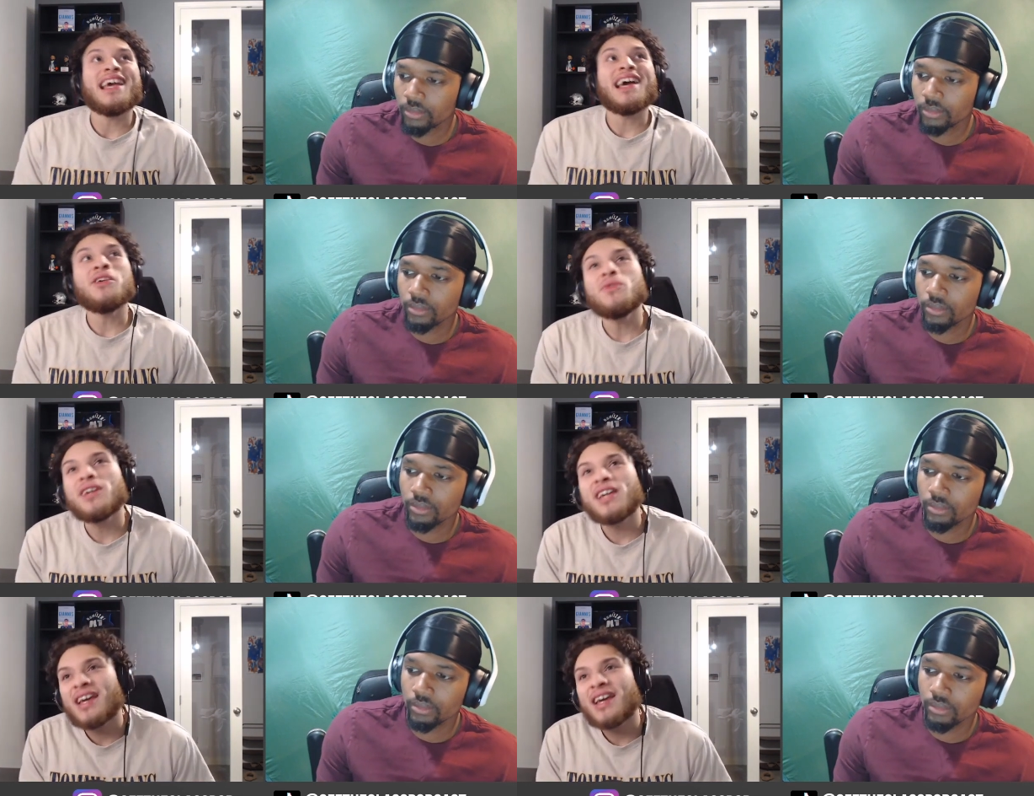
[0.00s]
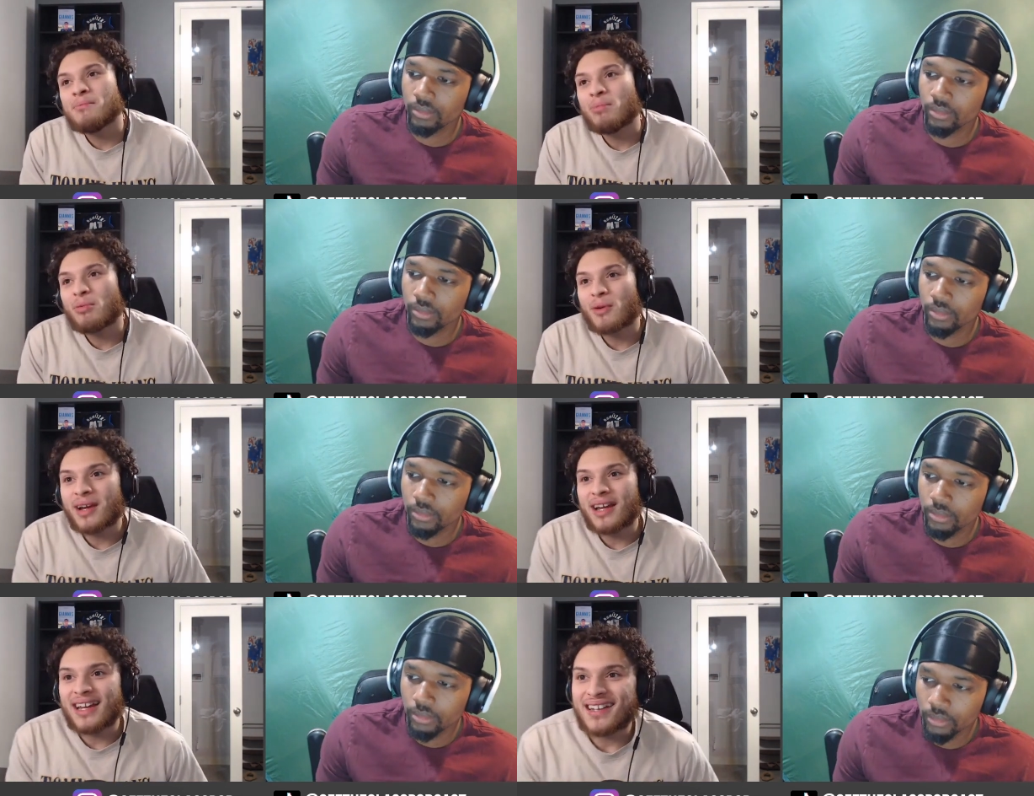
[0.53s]
Speaker 1: you can't
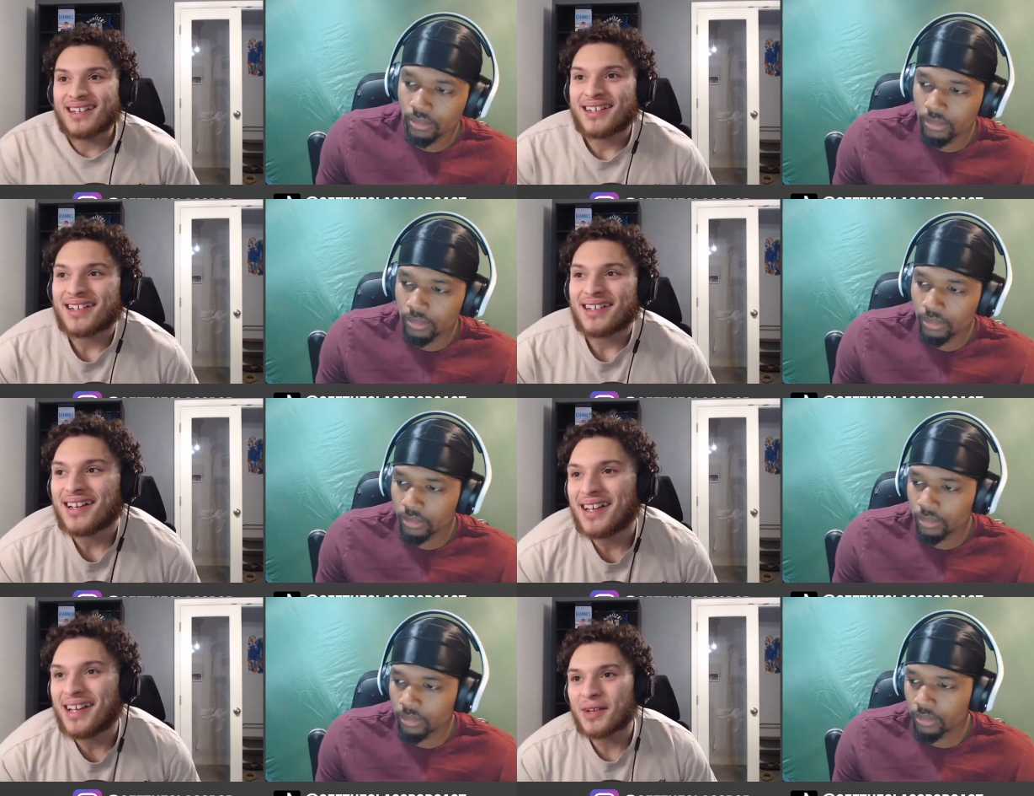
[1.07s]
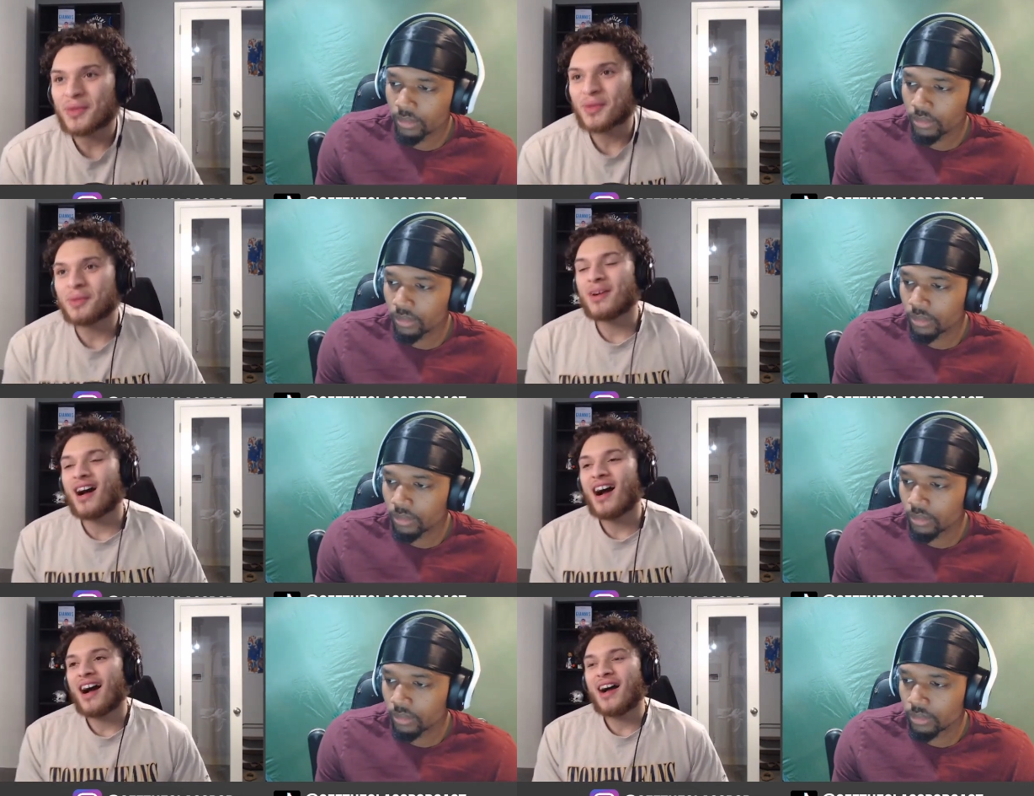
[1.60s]
bring in an interim
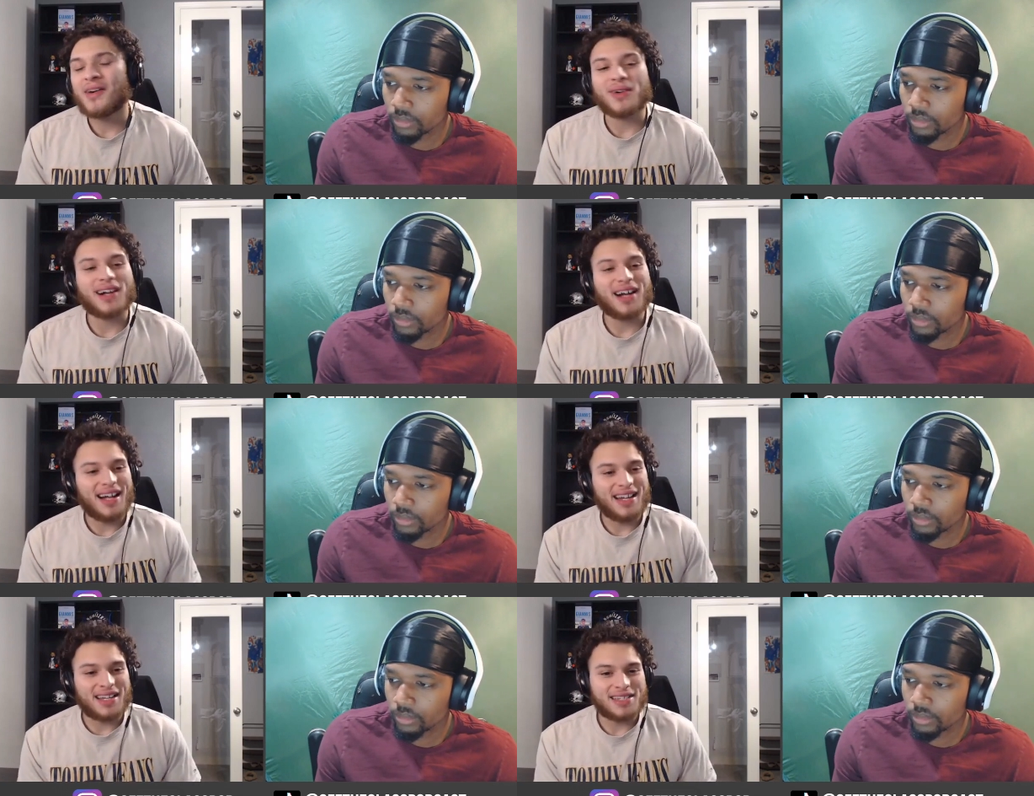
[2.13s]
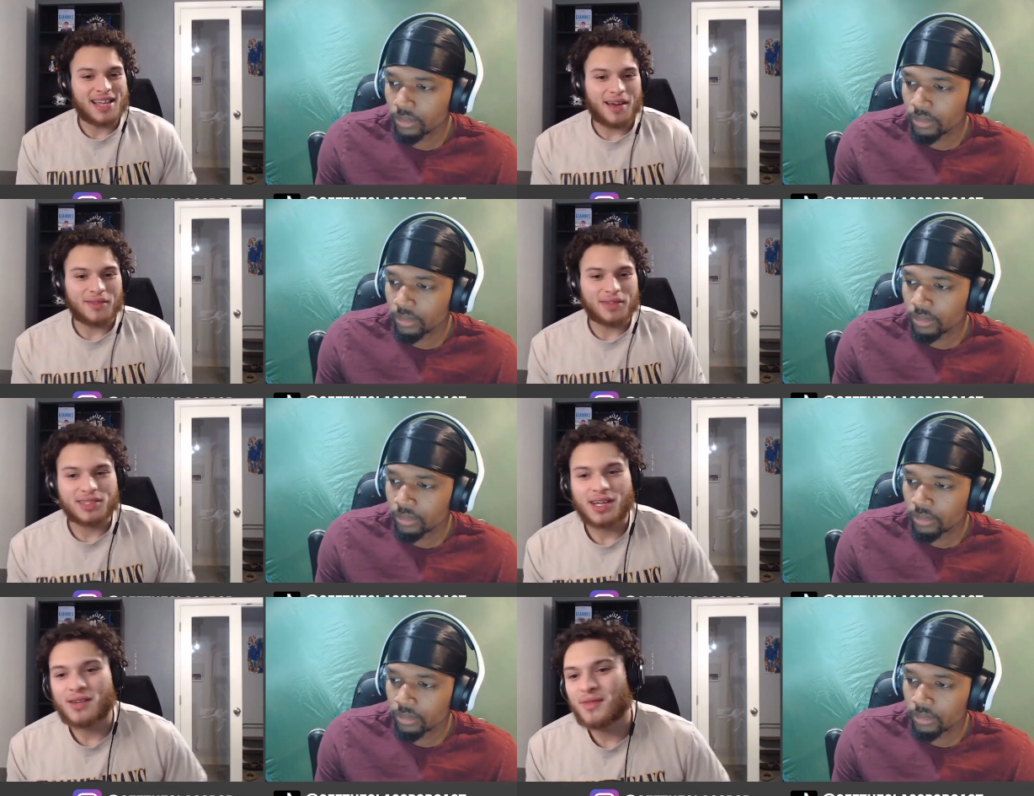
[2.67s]
guy or a guy doesn't have
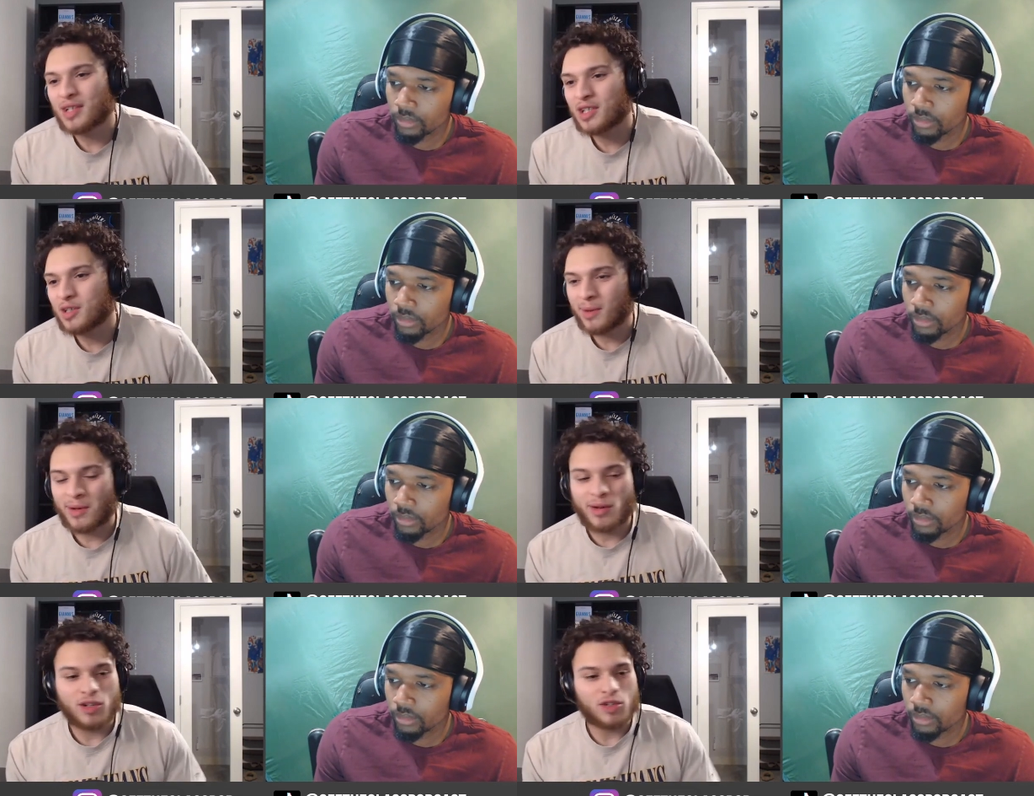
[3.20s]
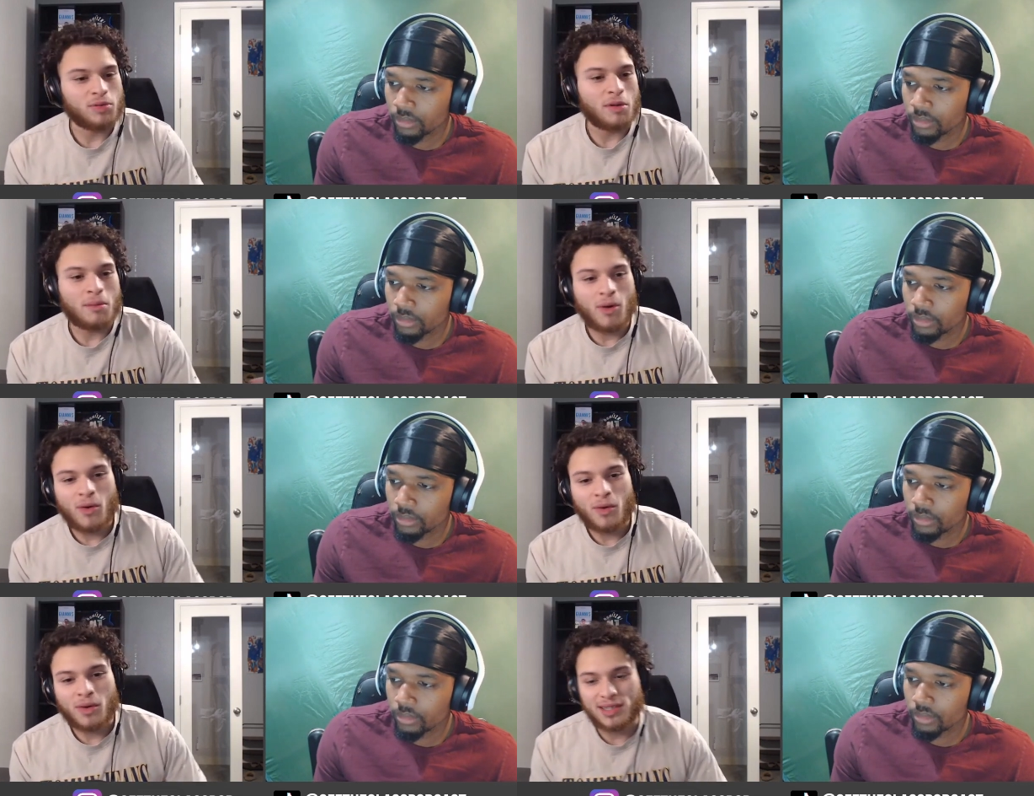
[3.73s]
a ton of experience
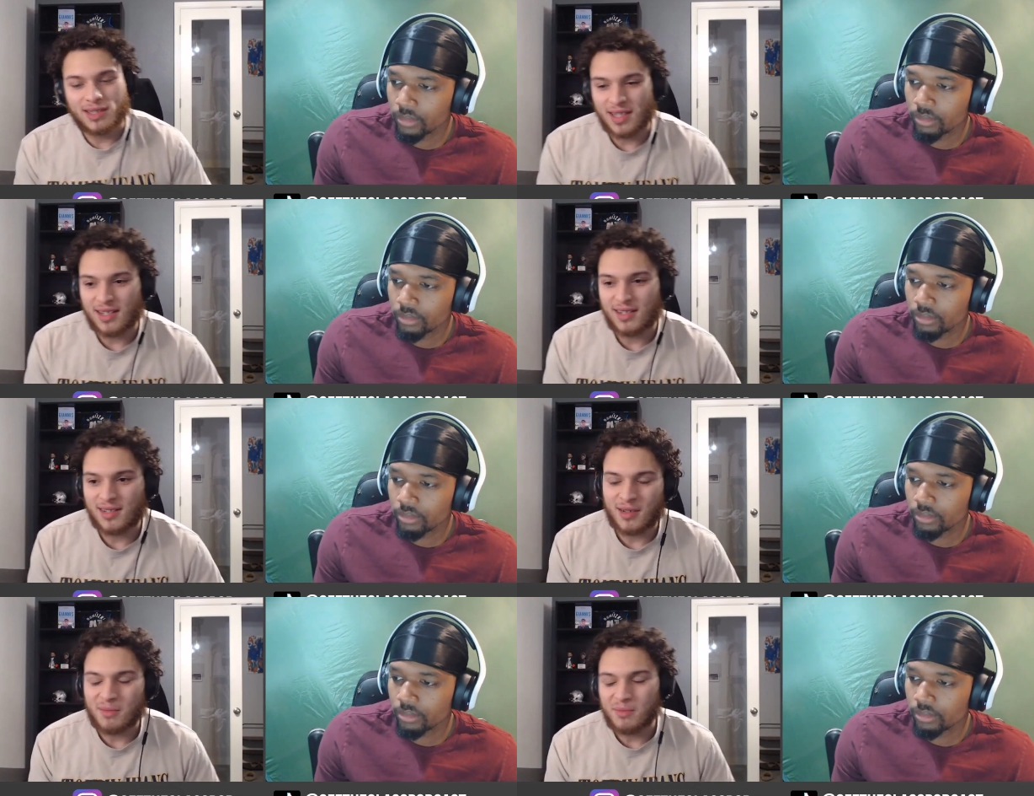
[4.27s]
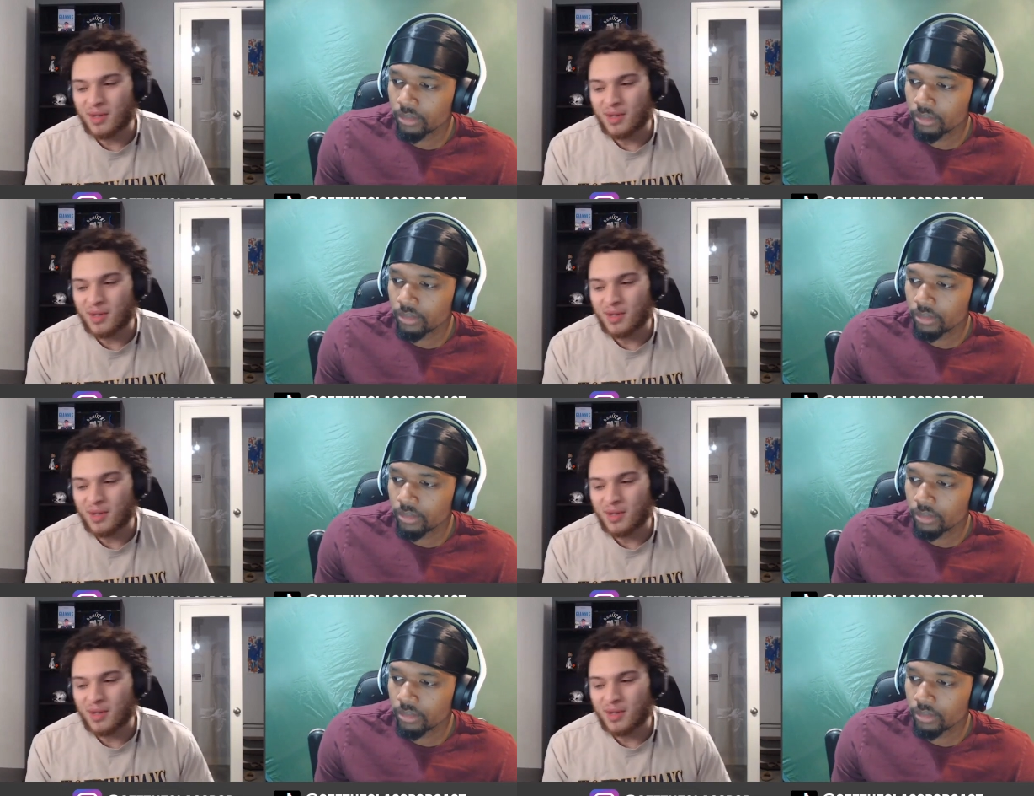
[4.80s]
promote an assistant,